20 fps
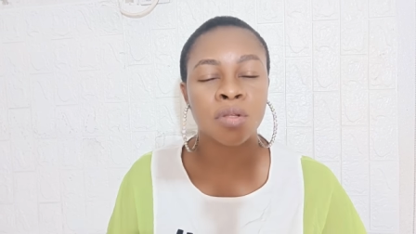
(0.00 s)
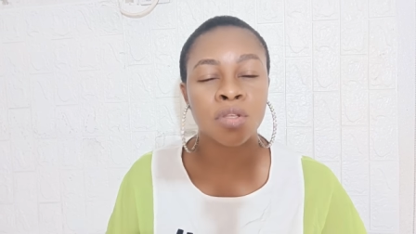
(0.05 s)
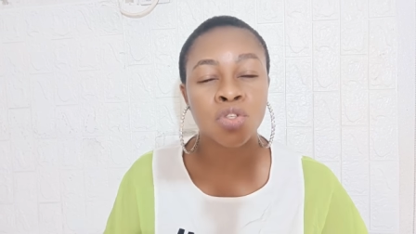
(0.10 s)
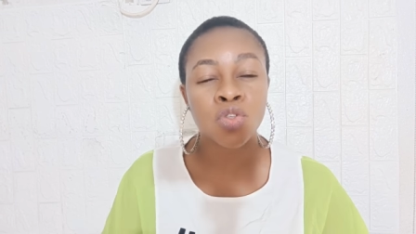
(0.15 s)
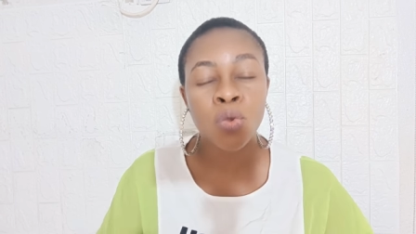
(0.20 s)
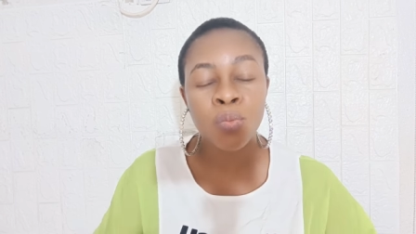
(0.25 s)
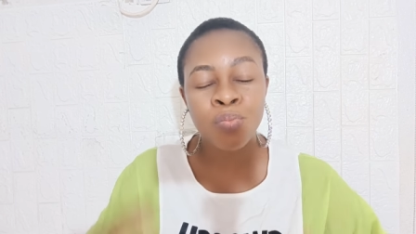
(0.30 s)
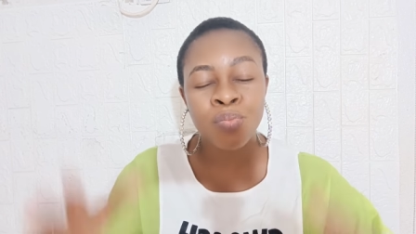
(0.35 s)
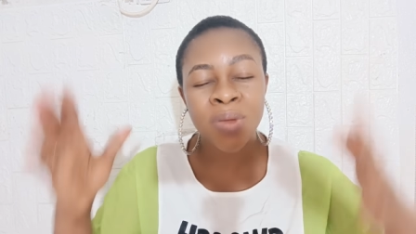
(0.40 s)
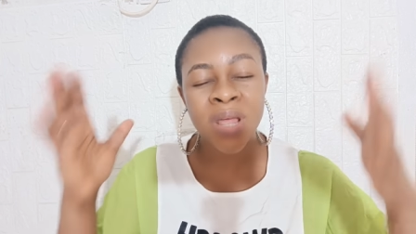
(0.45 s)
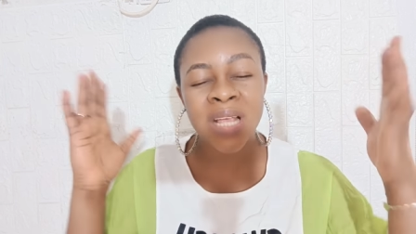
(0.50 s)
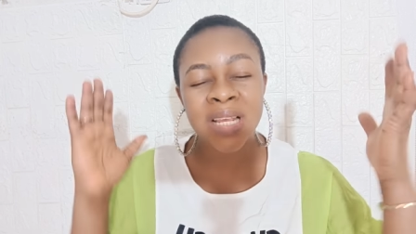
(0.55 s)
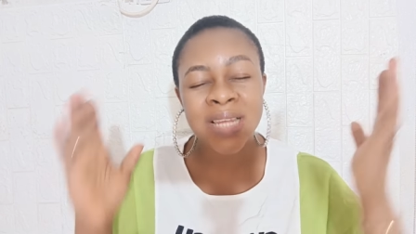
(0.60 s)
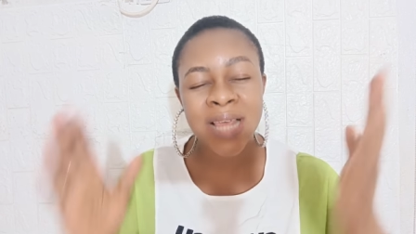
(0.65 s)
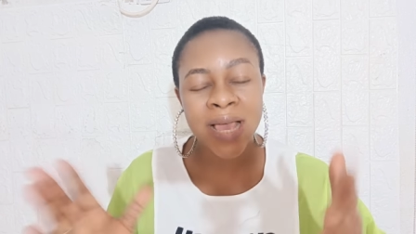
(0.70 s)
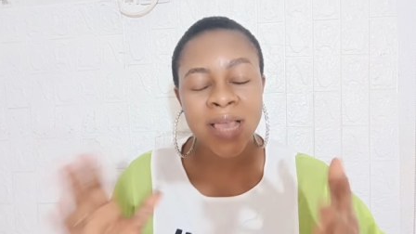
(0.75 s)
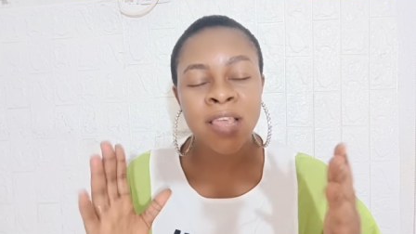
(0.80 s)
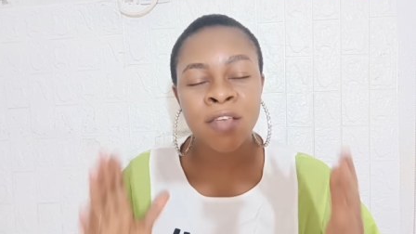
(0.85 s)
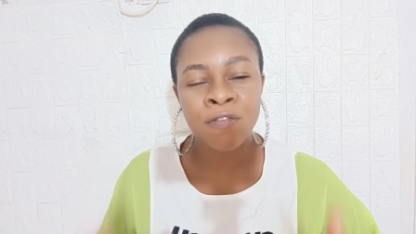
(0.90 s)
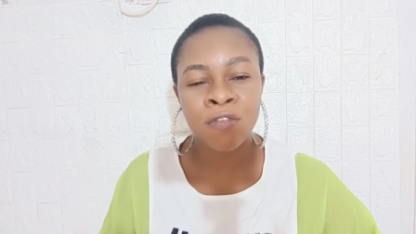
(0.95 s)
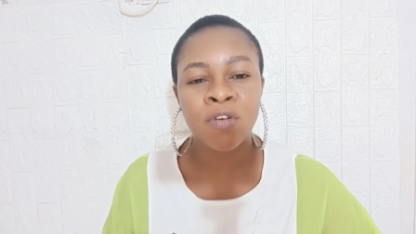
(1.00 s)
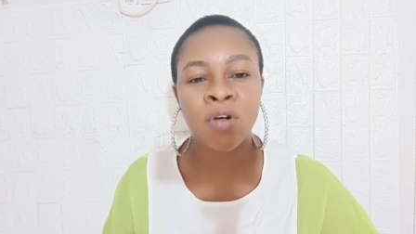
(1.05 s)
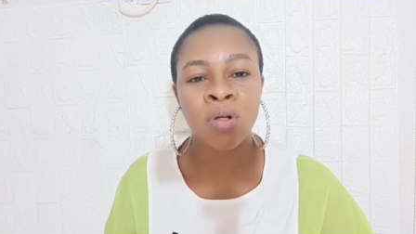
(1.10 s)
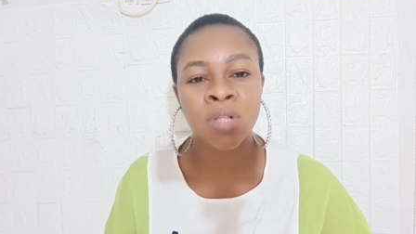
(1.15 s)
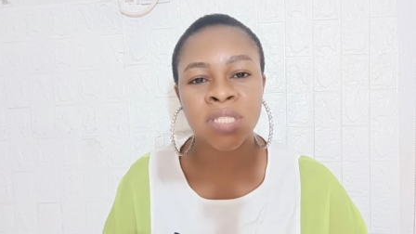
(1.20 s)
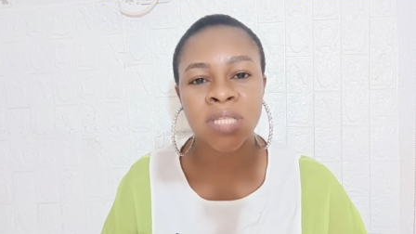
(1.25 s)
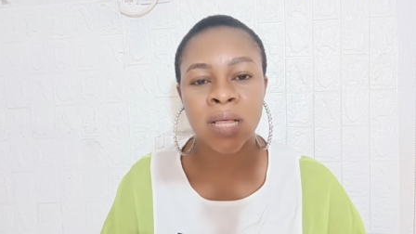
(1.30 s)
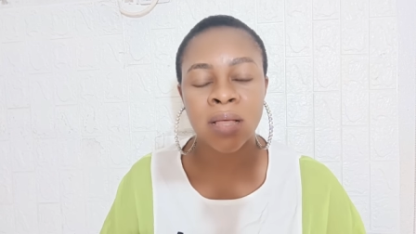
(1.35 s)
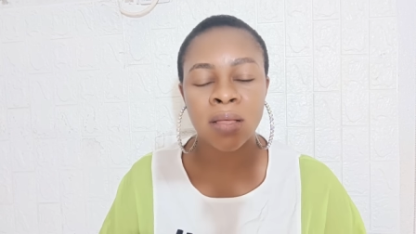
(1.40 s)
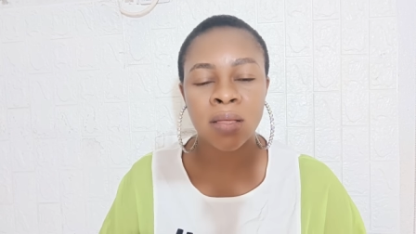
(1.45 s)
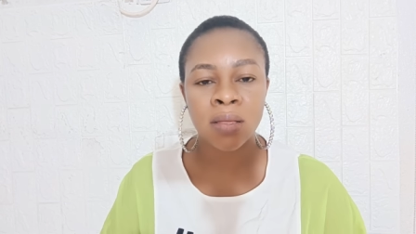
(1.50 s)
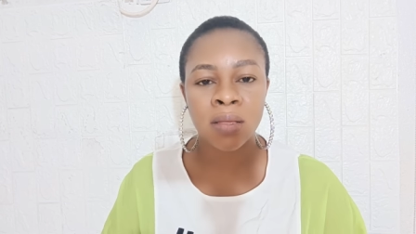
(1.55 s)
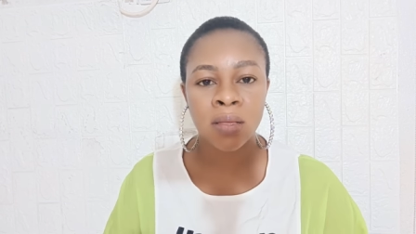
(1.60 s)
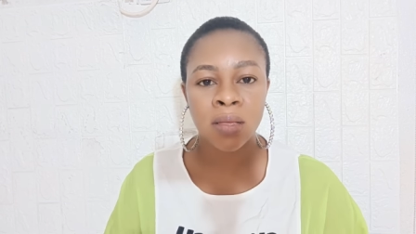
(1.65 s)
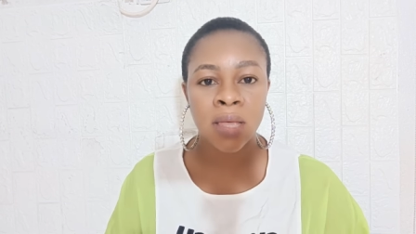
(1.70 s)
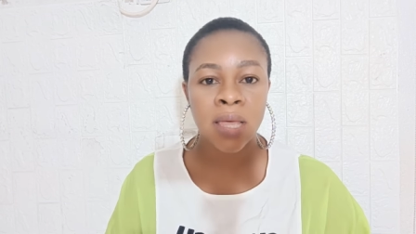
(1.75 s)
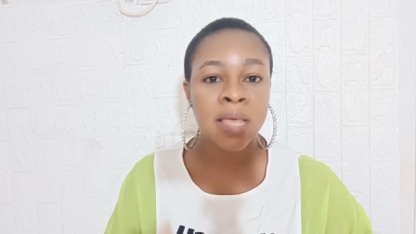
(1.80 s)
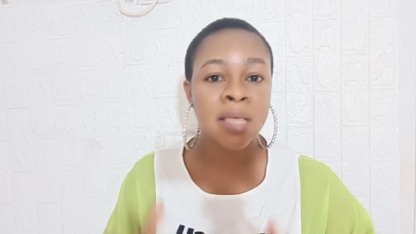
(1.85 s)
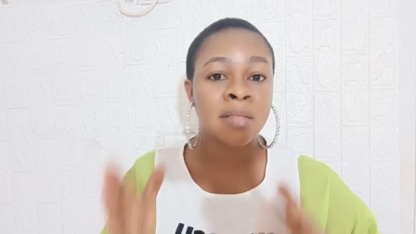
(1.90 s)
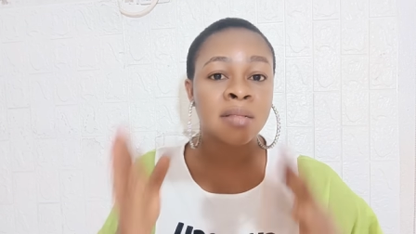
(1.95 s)
So break that evil altar
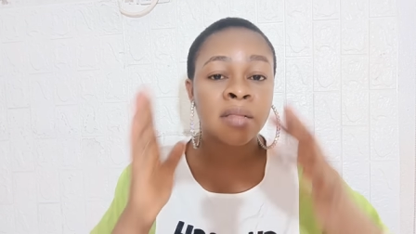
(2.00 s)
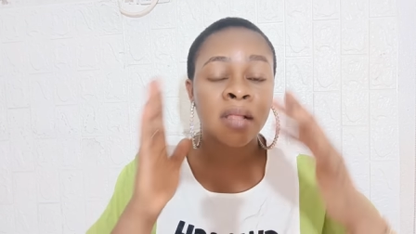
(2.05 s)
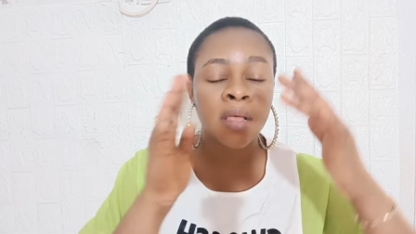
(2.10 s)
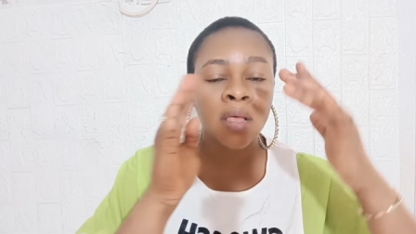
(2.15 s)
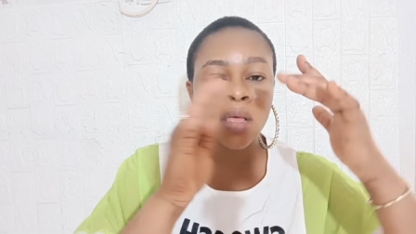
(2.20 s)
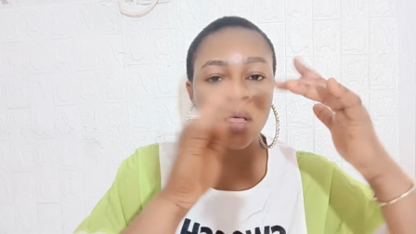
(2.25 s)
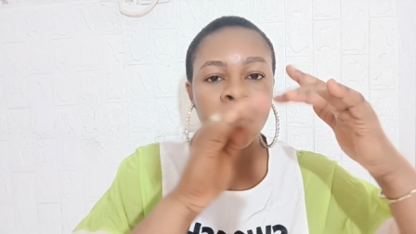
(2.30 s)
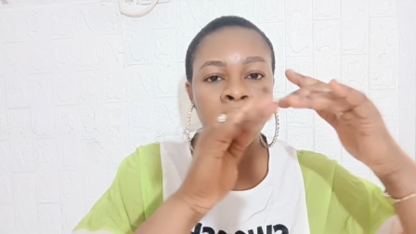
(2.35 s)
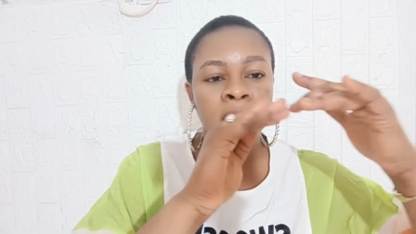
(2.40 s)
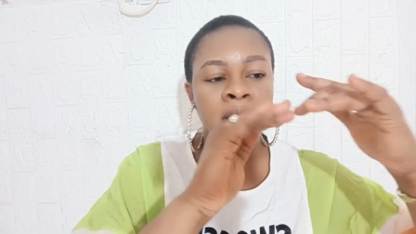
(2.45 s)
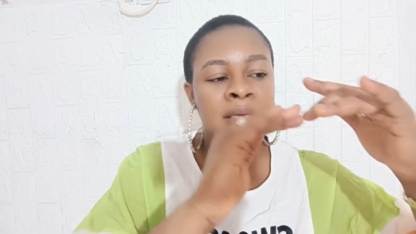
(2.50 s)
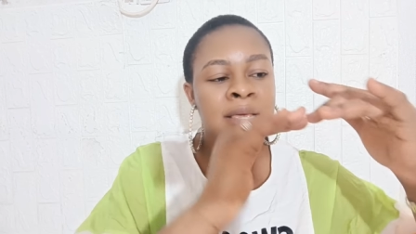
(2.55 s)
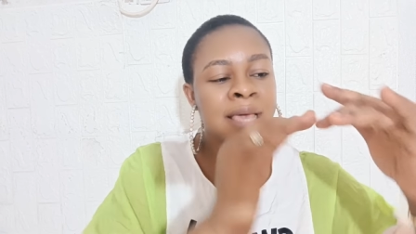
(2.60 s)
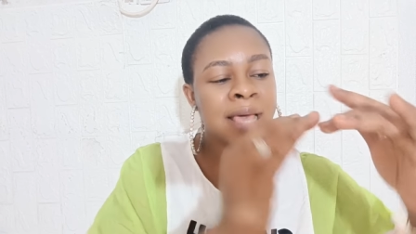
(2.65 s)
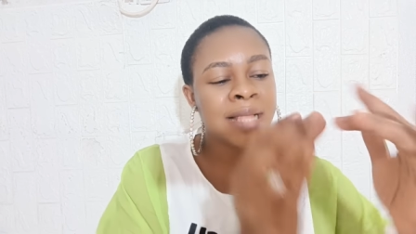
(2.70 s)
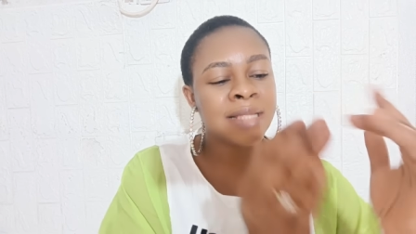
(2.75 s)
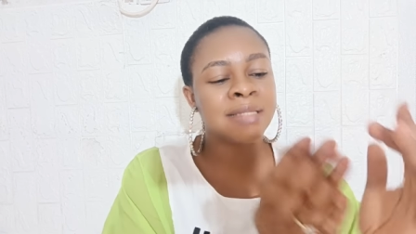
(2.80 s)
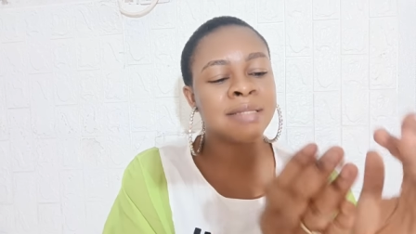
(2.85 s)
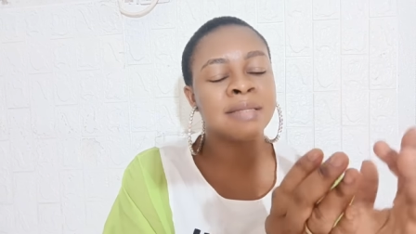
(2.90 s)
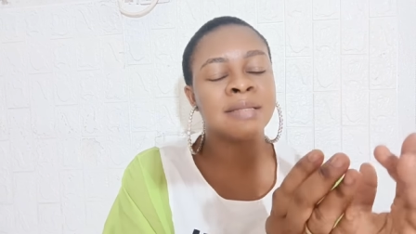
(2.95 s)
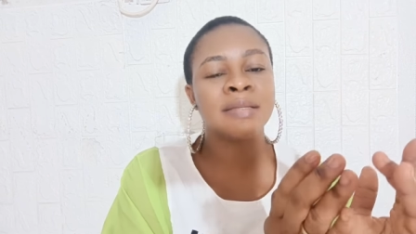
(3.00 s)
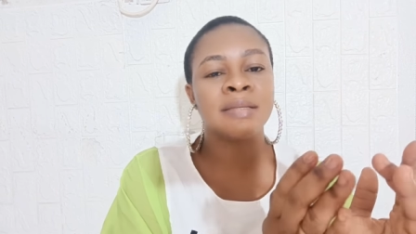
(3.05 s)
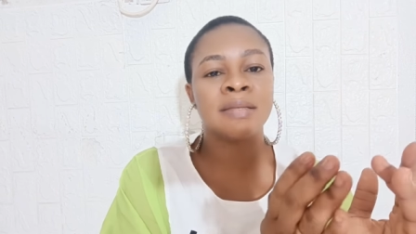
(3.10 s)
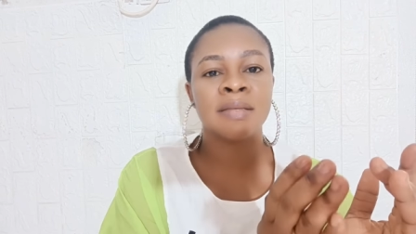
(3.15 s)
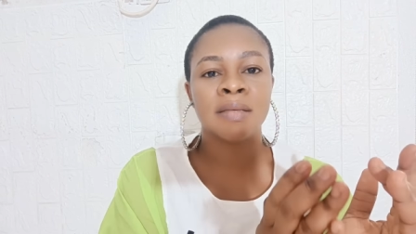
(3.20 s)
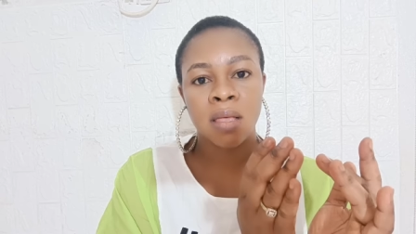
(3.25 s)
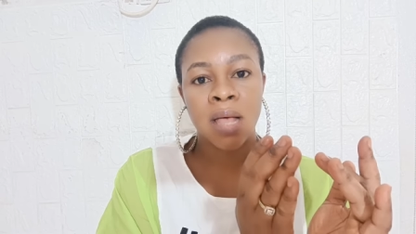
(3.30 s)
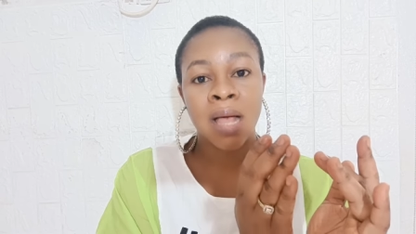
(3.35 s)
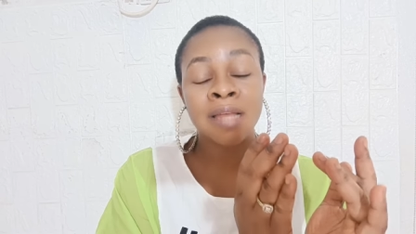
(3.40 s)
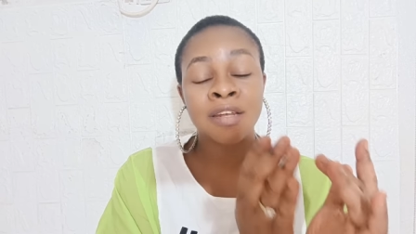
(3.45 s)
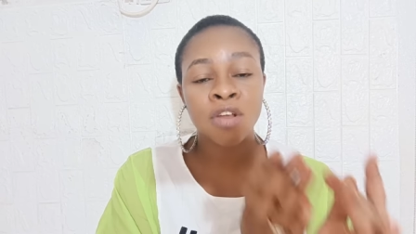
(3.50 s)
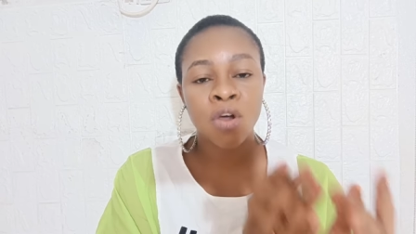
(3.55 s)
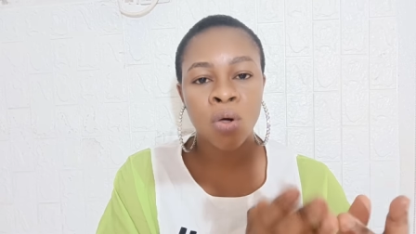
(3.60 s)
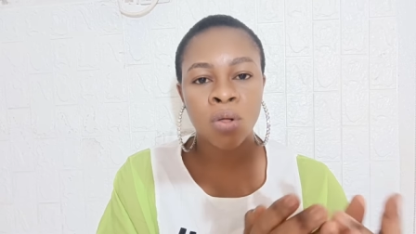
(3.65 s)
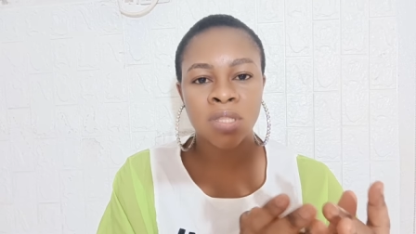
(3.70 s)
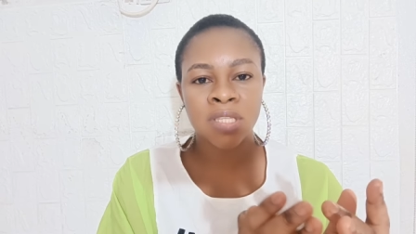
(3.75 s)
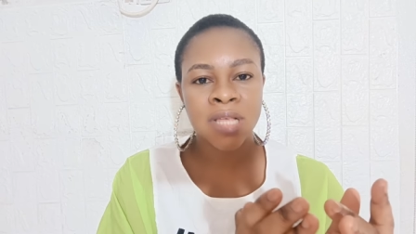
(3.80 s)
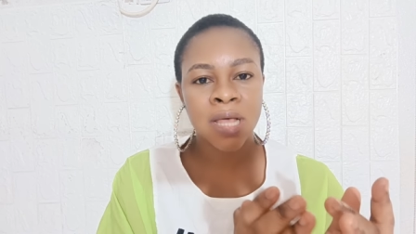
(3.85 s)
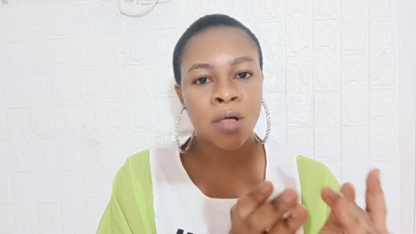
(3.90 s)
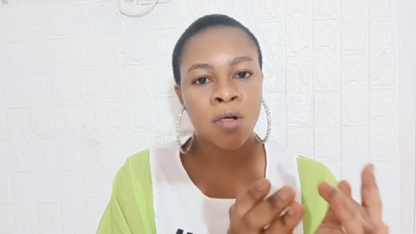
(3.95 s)
and get an
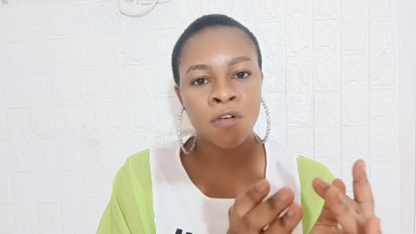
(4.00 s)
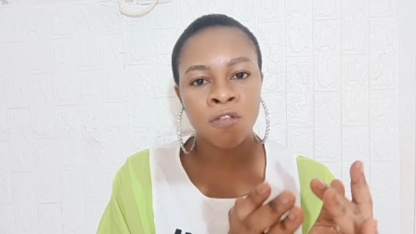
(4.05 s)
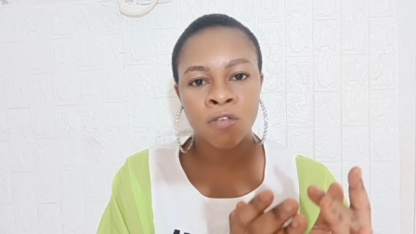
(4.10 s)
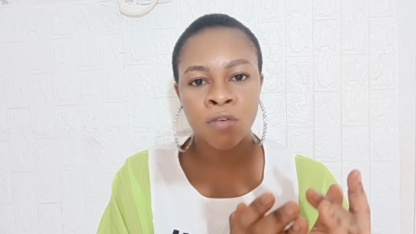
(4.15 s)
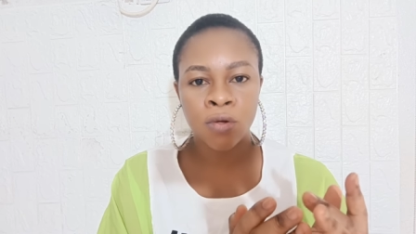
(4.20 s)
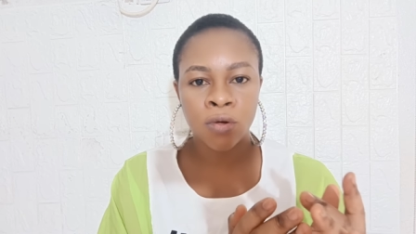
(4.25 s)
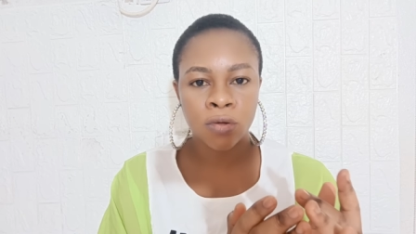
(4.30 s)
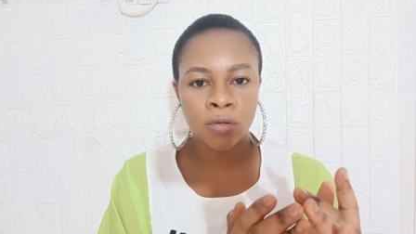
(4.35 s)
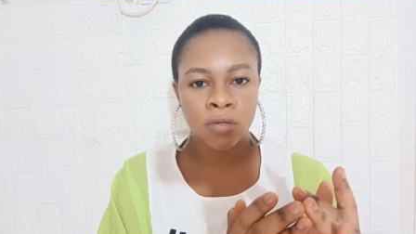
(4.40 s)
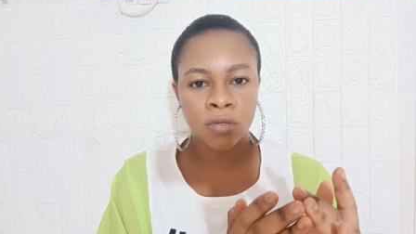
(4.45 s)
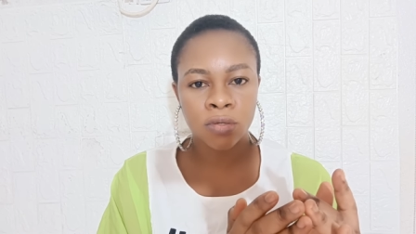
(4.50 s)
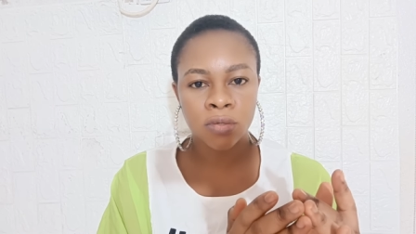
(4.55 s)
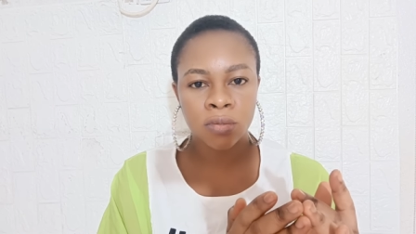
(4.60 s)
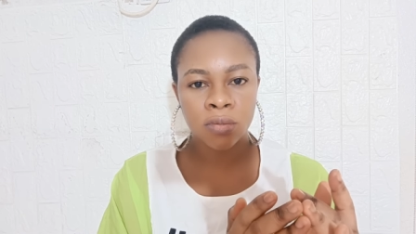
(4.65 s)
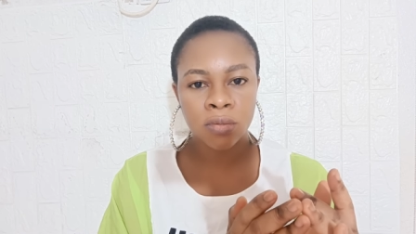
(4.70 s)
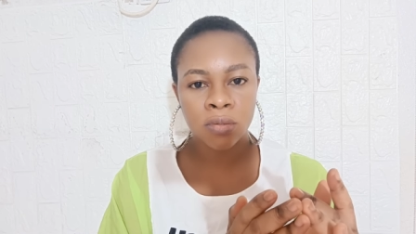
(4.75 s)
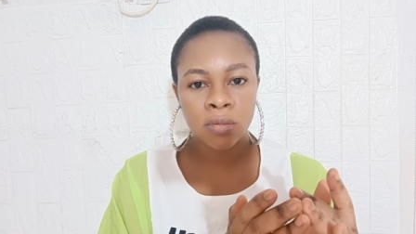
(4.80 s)
altar of God.